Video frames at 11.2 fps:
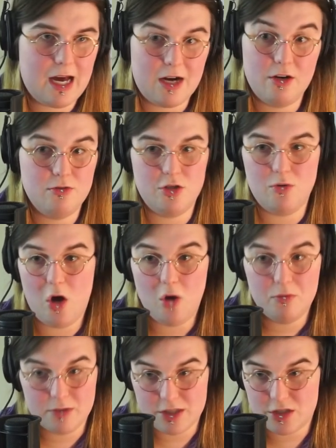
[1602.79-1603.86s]
i don't know do
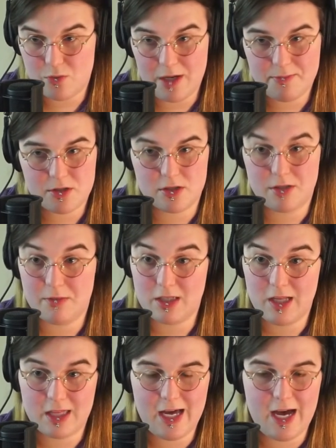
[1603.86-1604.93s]
homeless sweeps or something
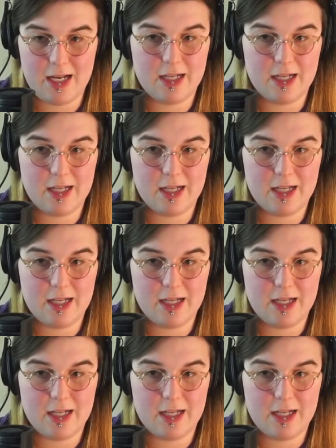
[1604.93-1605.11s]
like that